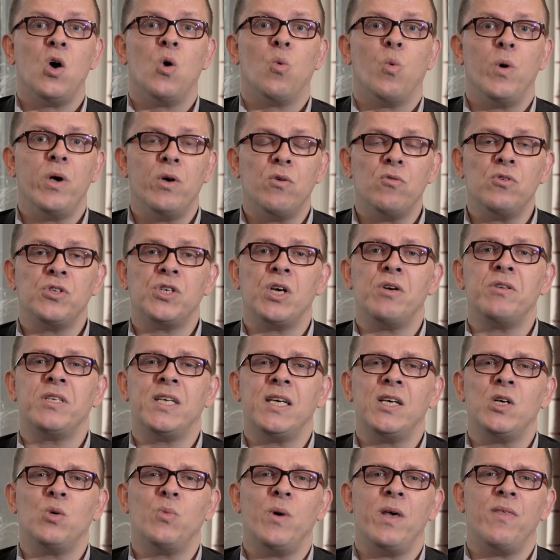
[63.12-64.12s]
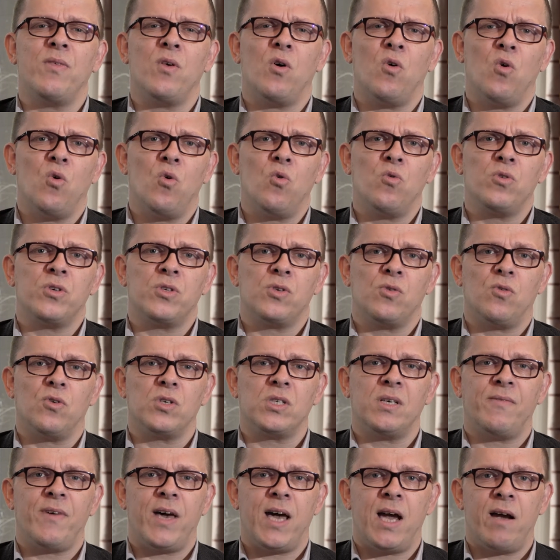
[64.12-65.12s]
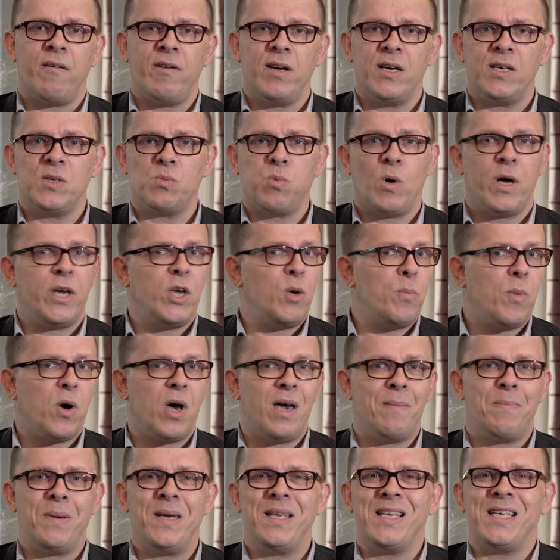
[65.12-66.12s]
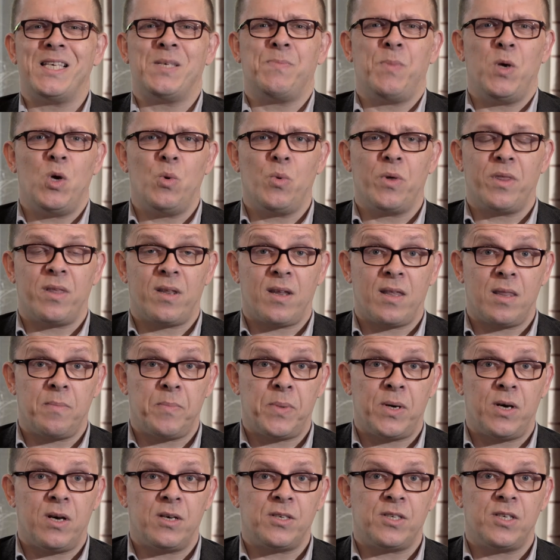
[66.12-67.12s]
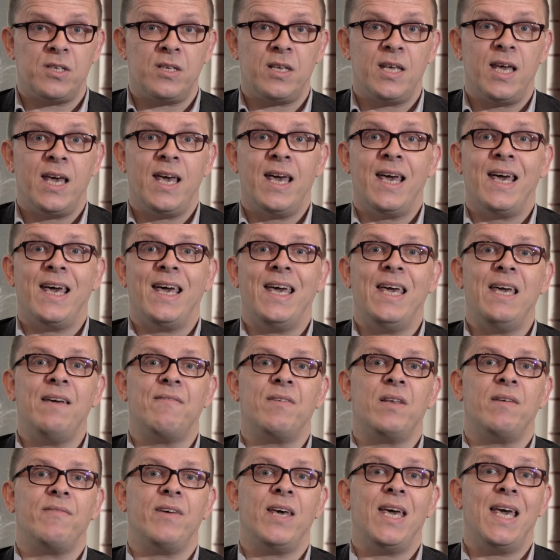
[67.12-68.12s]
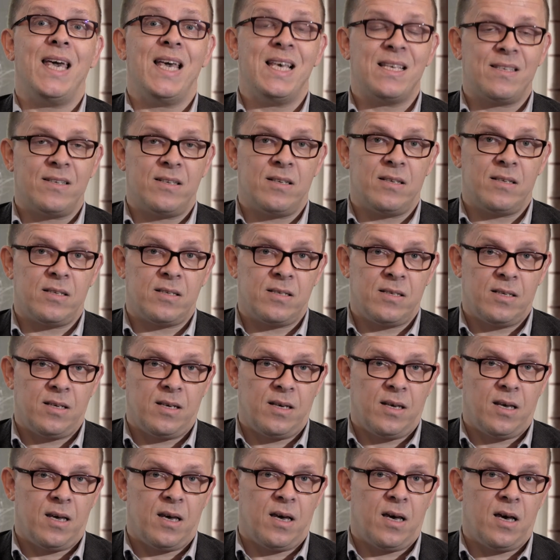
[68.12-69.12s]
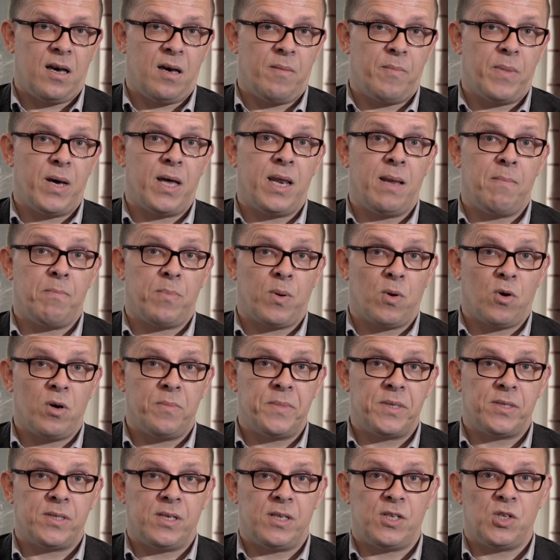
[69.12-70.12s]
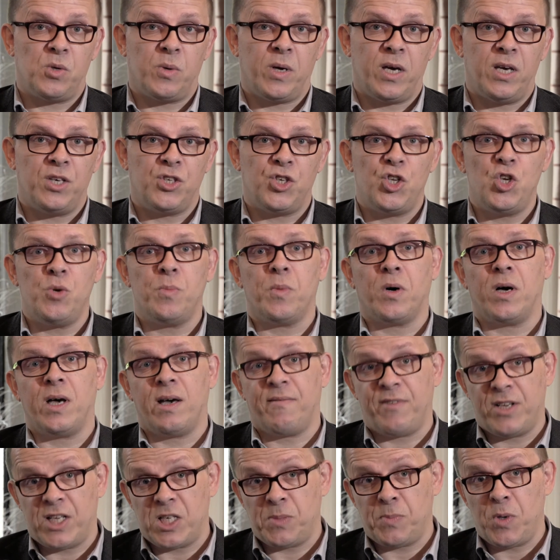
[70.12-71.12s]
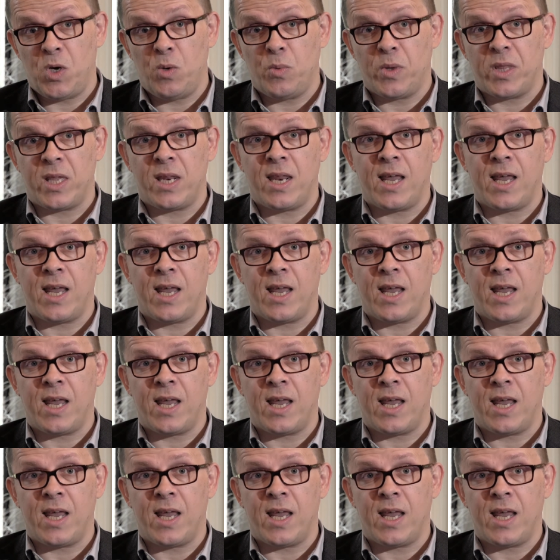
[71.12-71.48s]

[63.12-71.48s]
We also deal with all sorts of areas where you might be in dispute with another person, even if it isn't um, an employment situation, you might have a dispute with a